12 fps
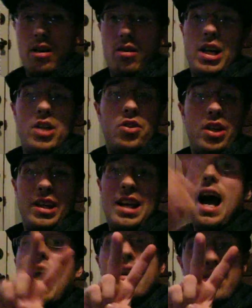I drink
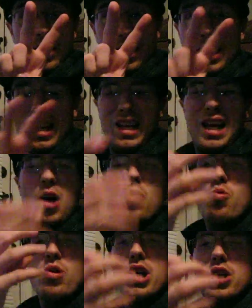Nas in a can. I
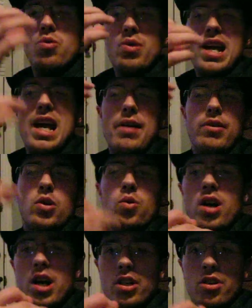wish we had
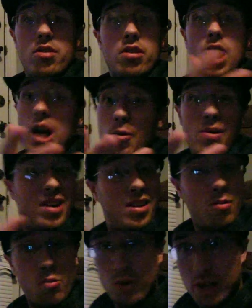crunk juice. I want
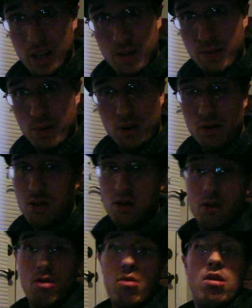some Red Bull
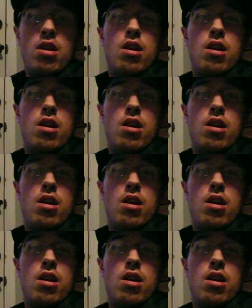too.